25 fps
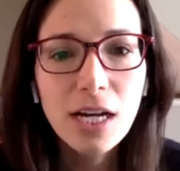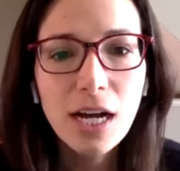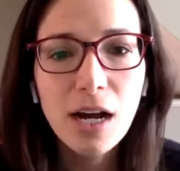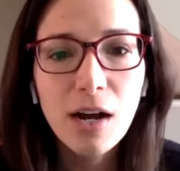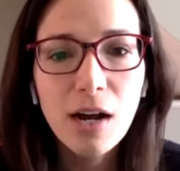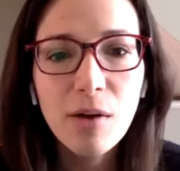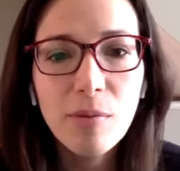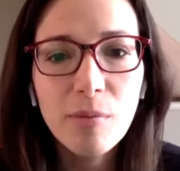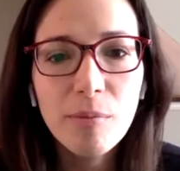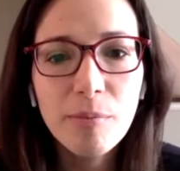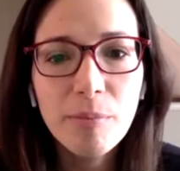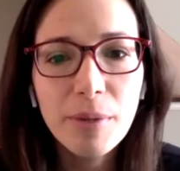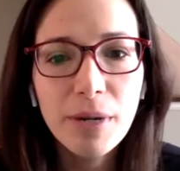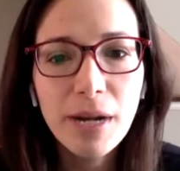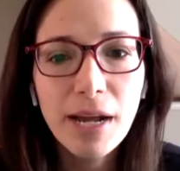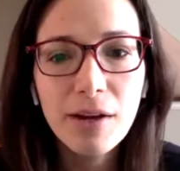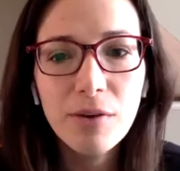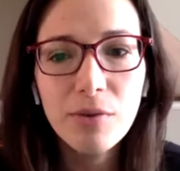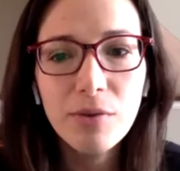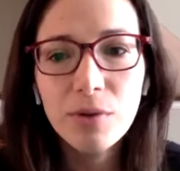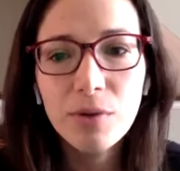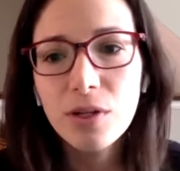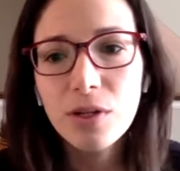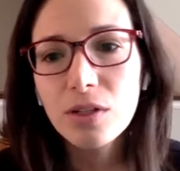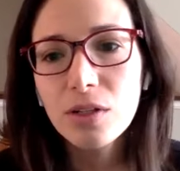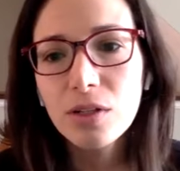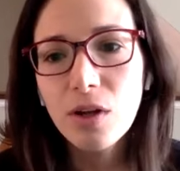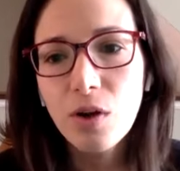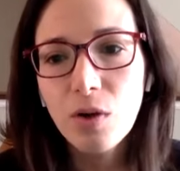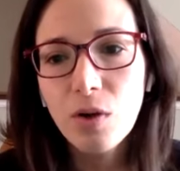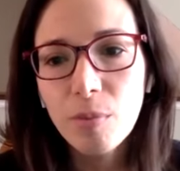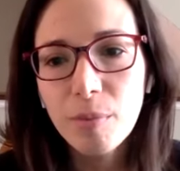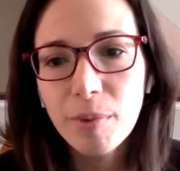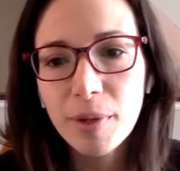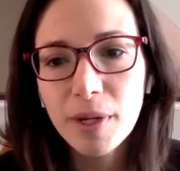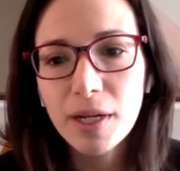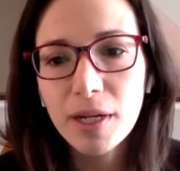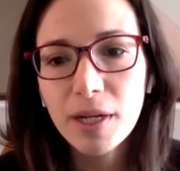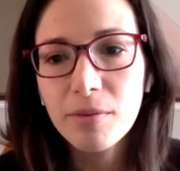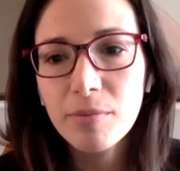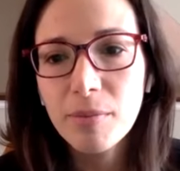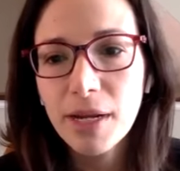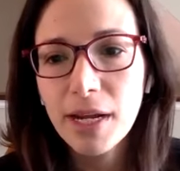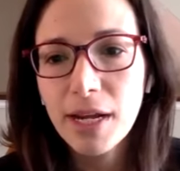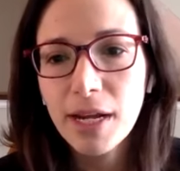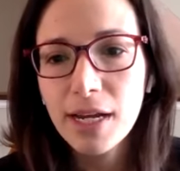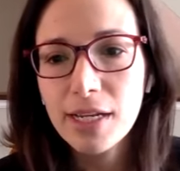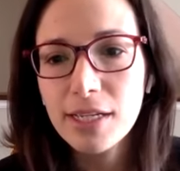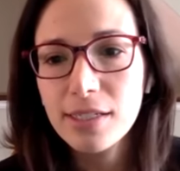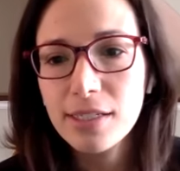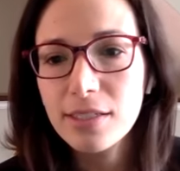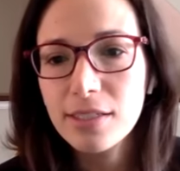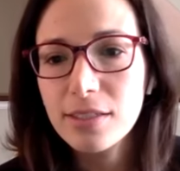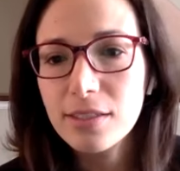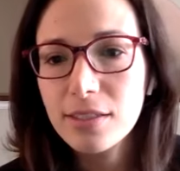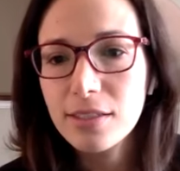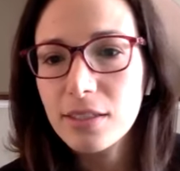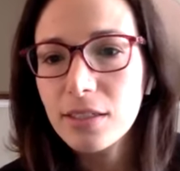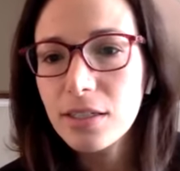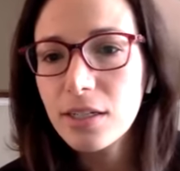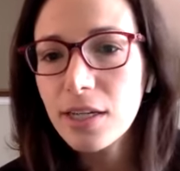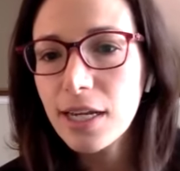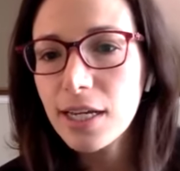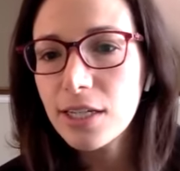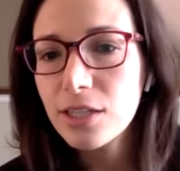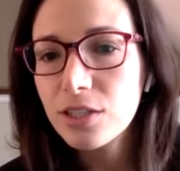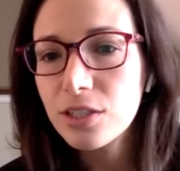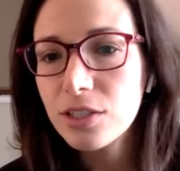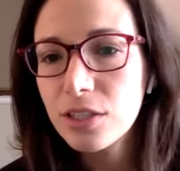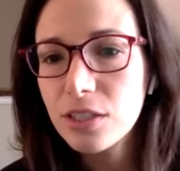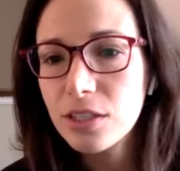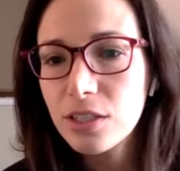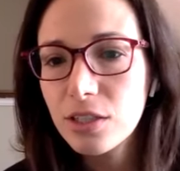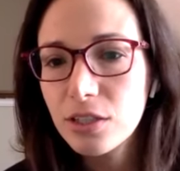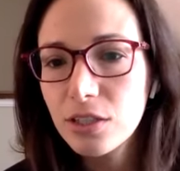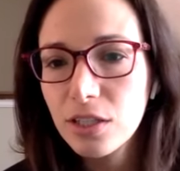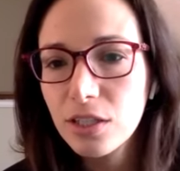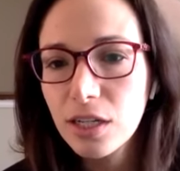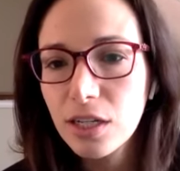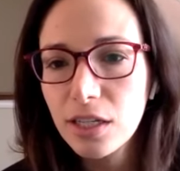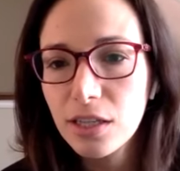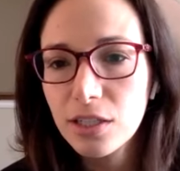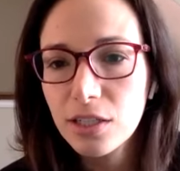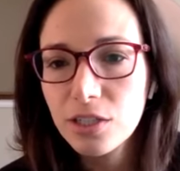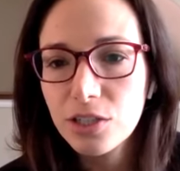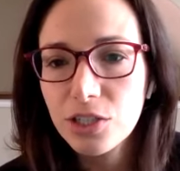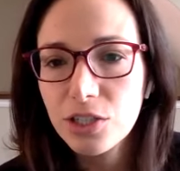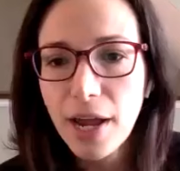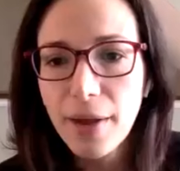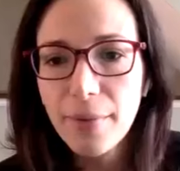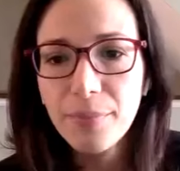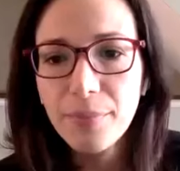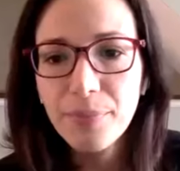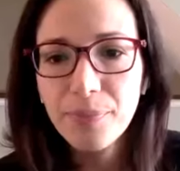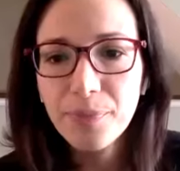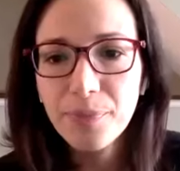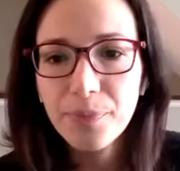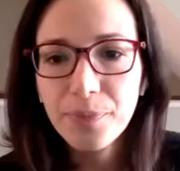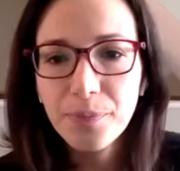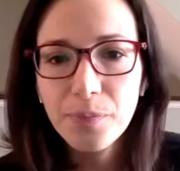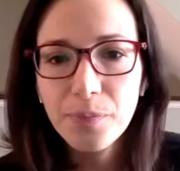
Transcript: But I will open my eyes occasionally to look at the chat.